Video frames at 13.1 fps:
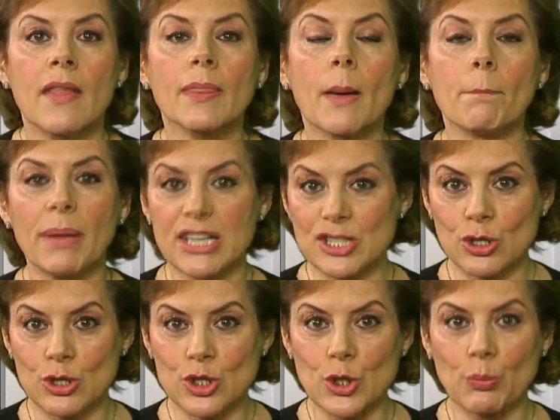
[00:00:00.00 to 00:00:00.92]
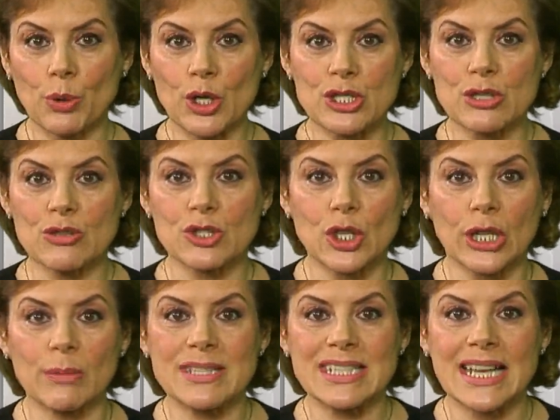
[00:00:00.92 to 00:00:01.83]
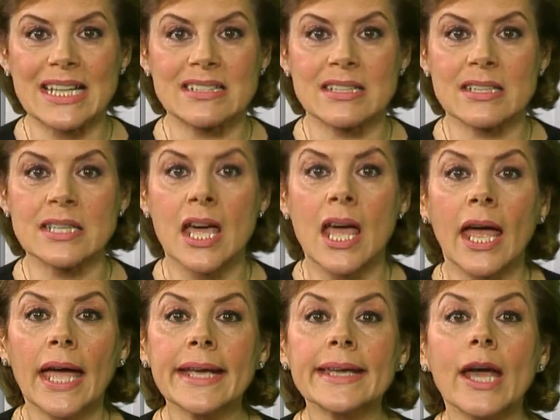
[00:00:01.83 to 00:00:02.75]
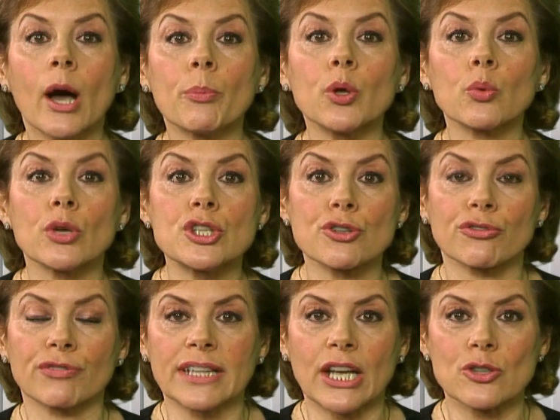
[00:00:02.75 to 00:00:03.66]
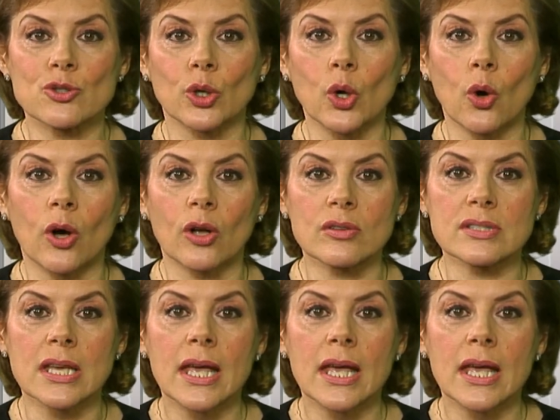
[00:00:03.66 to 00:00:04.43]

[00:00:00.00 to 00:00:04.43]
that best suits your personal circumstances and can help you reach your financial goals.